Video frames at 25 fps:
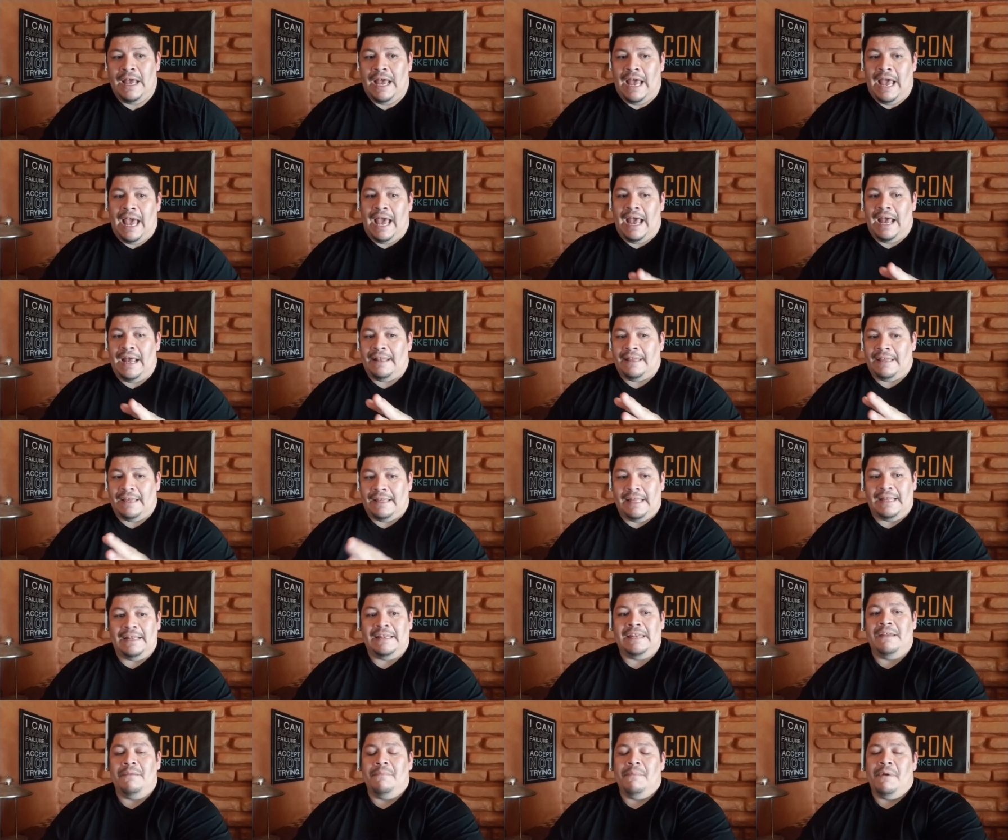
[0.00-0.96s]
And the
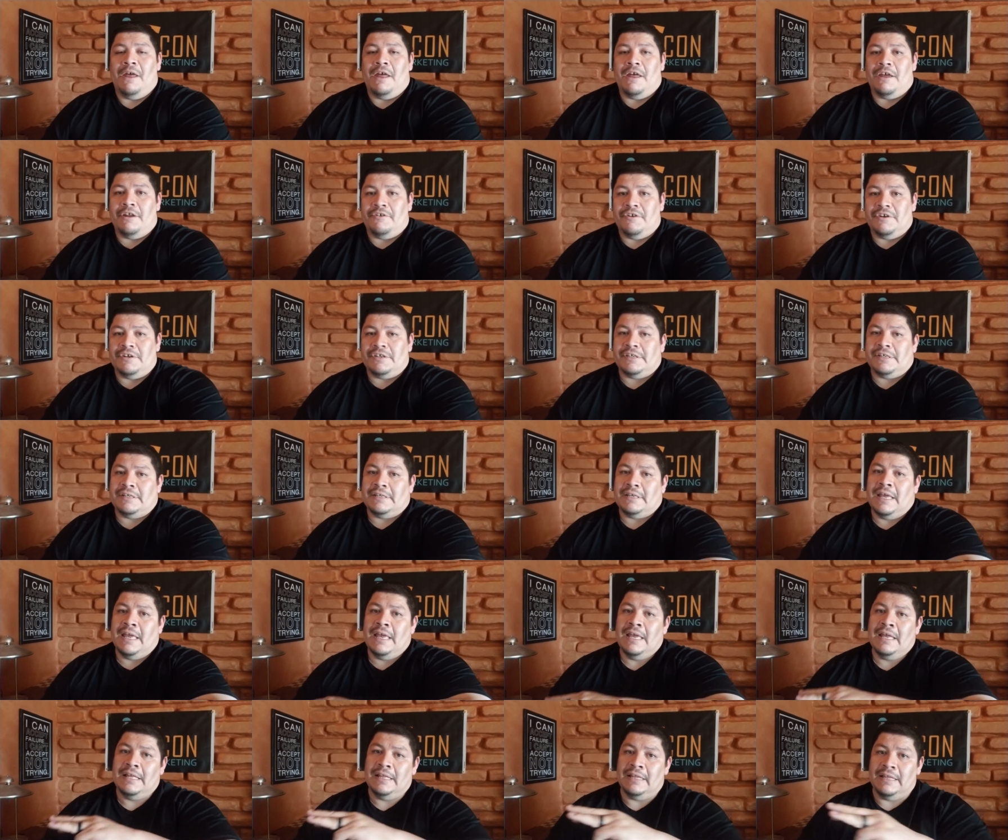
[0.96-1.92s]
collect email addresses
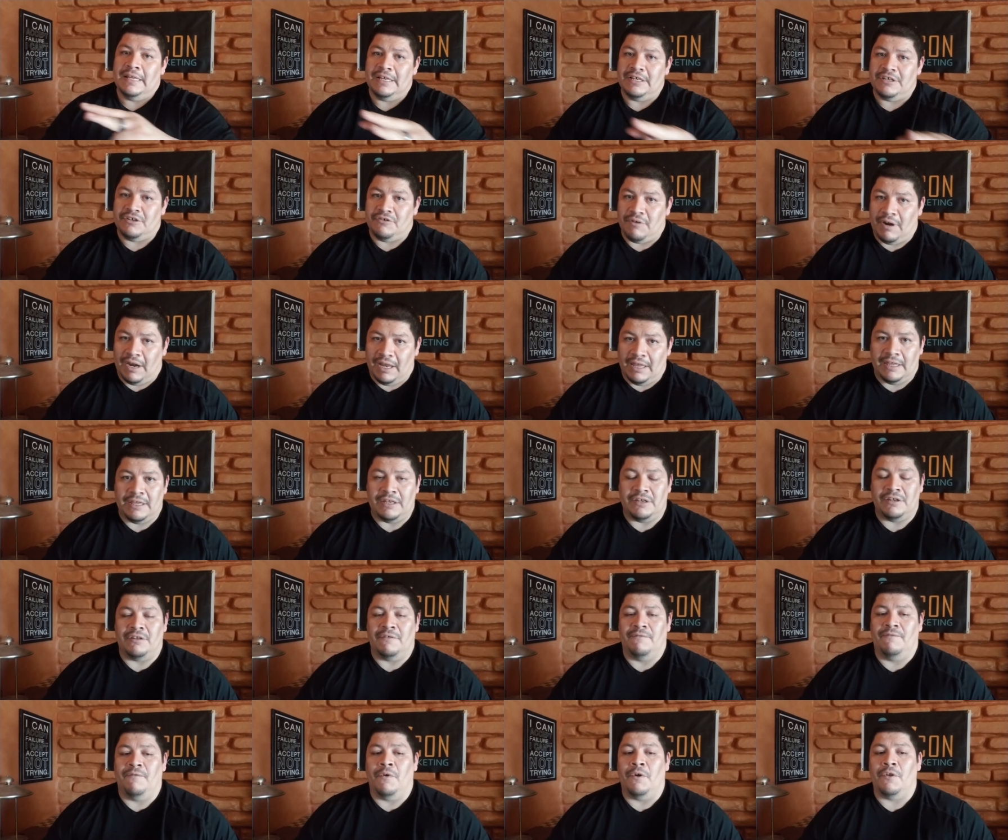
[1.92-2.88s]
leads directly to
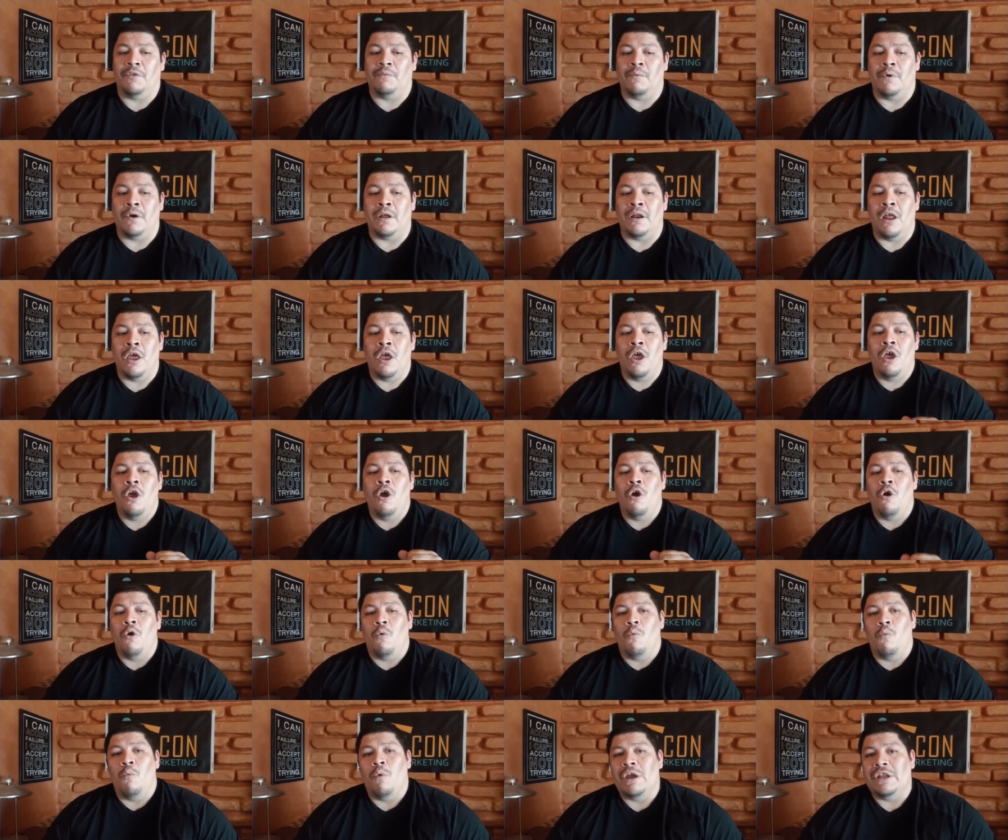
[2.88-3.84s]
the fourth one,
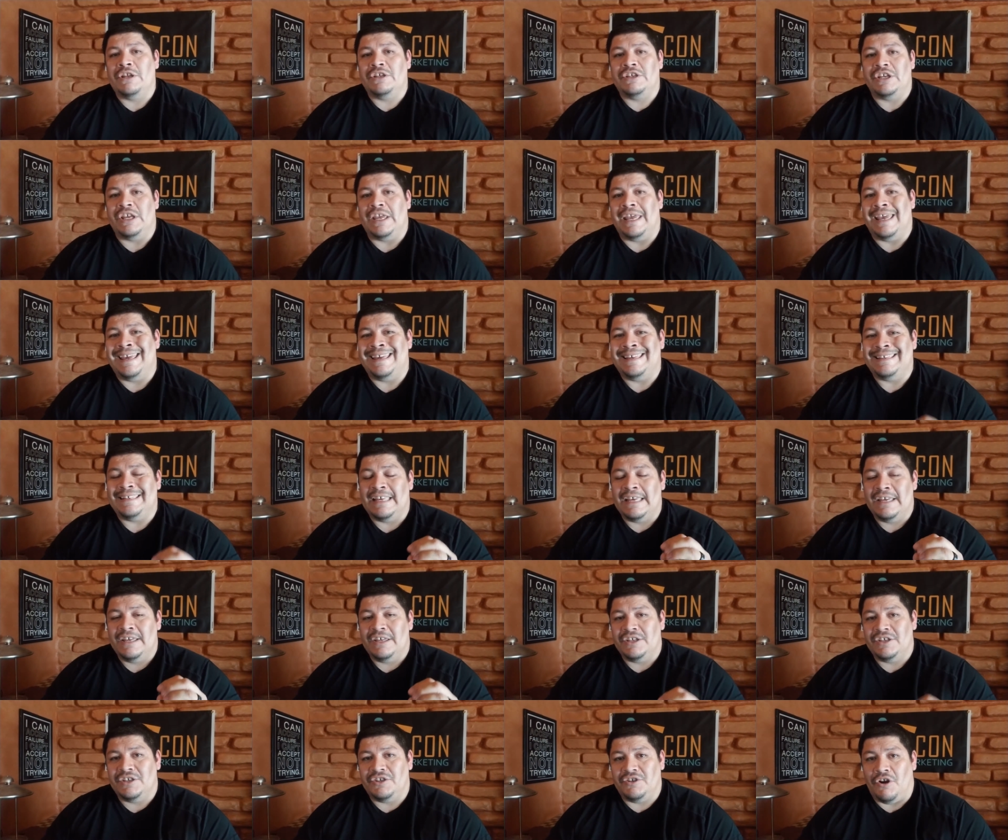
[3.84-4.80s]
which is
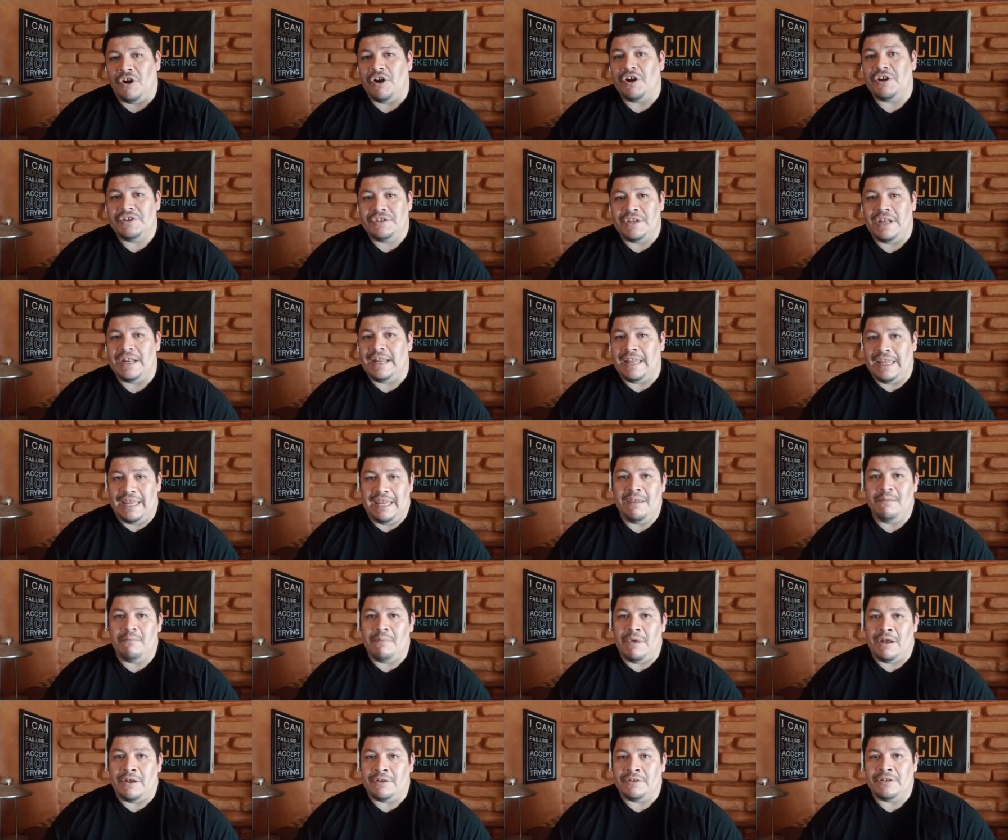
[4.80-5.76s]
start sending
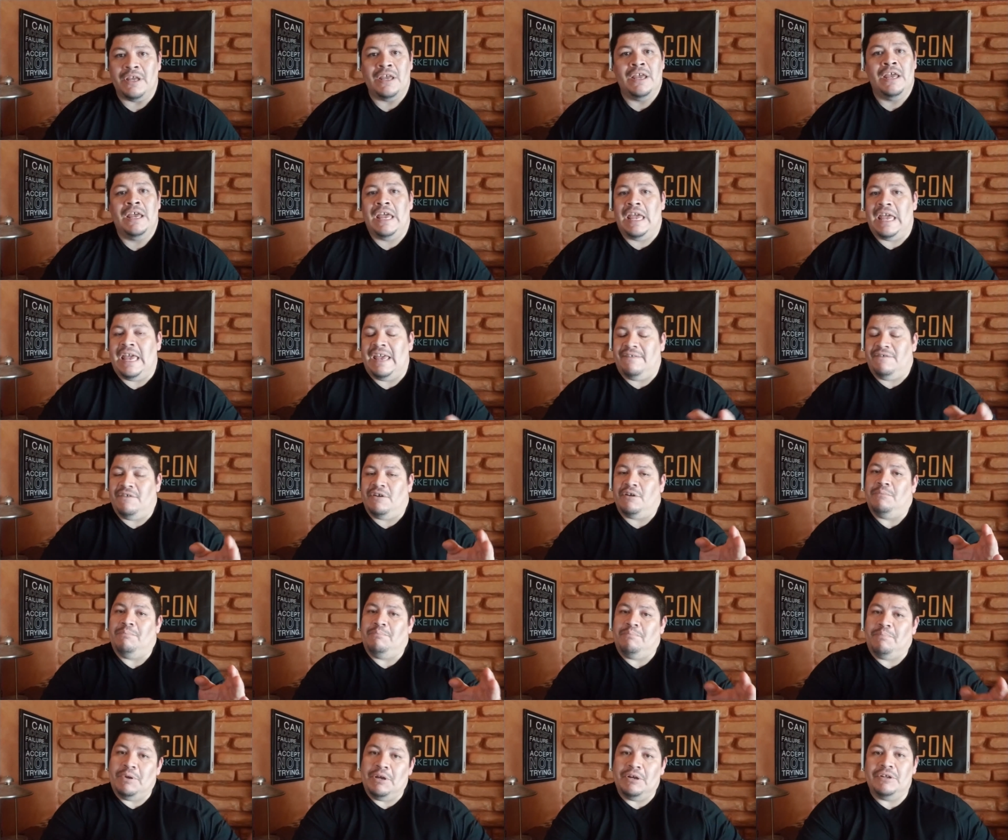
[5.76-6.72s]
emails. If you're
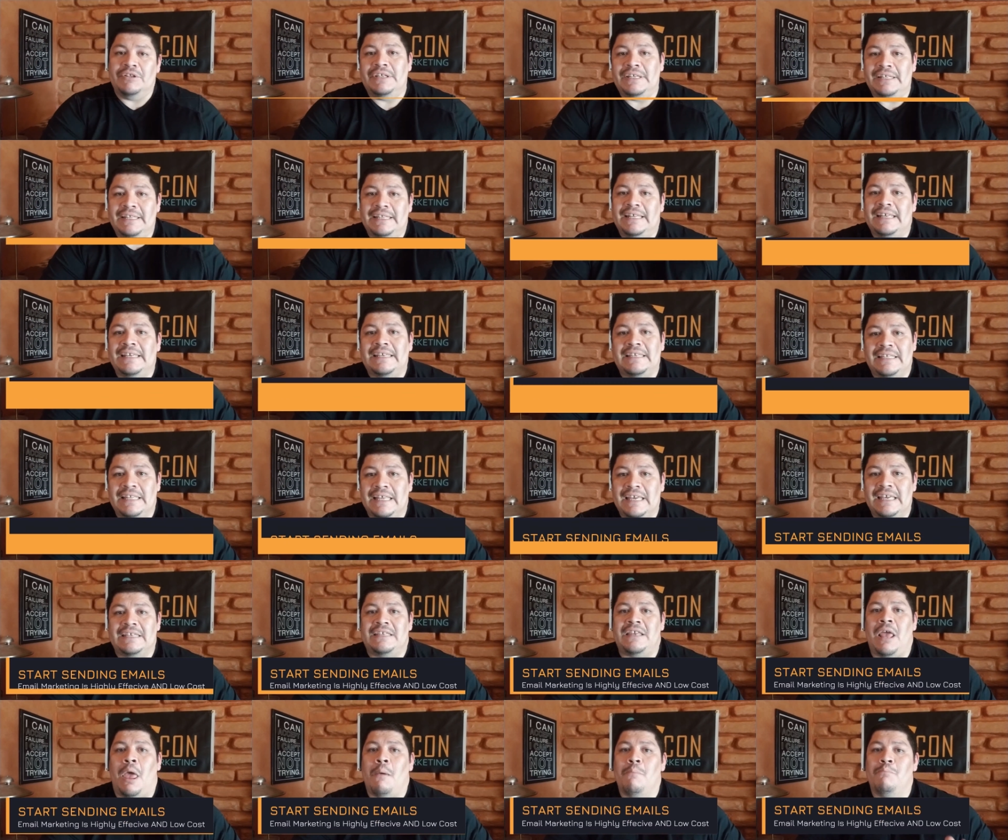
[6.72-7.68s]
building this
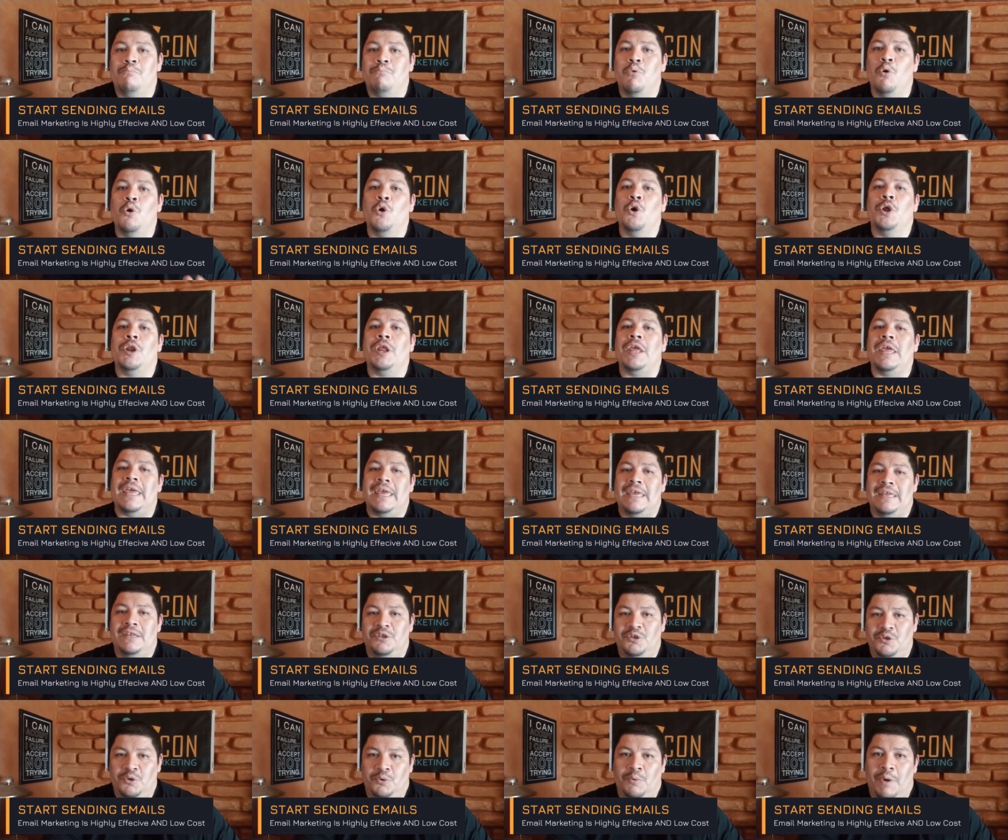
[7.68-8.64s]
list, put it
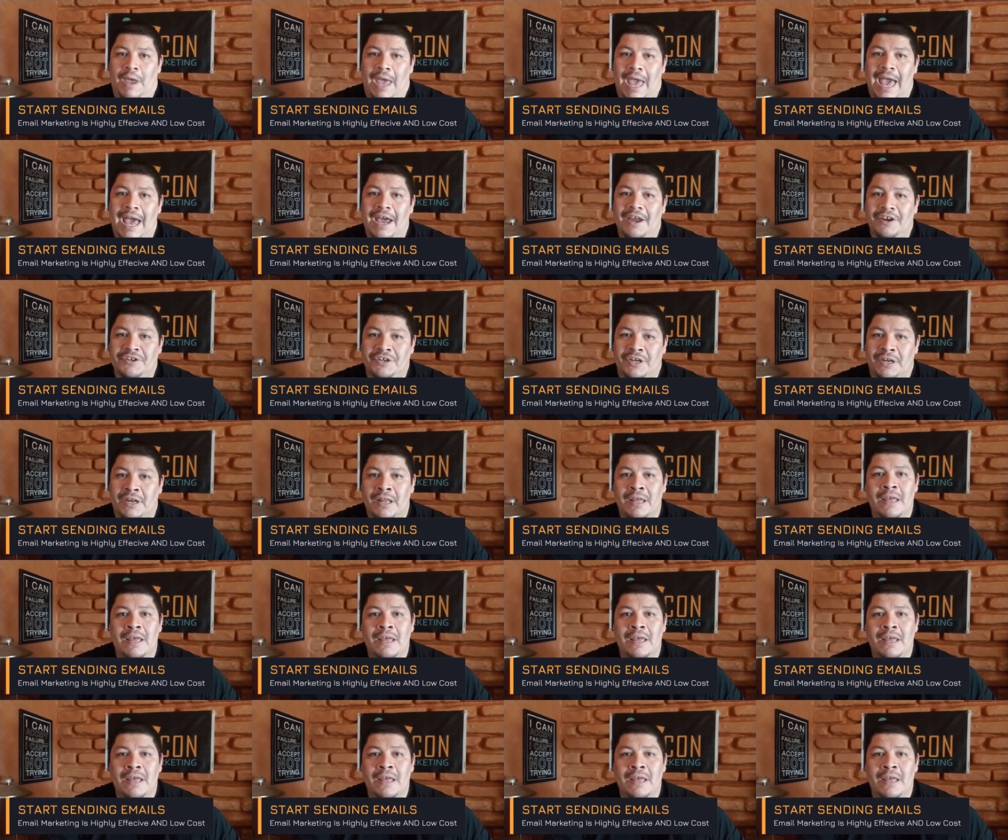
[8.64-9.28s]
into action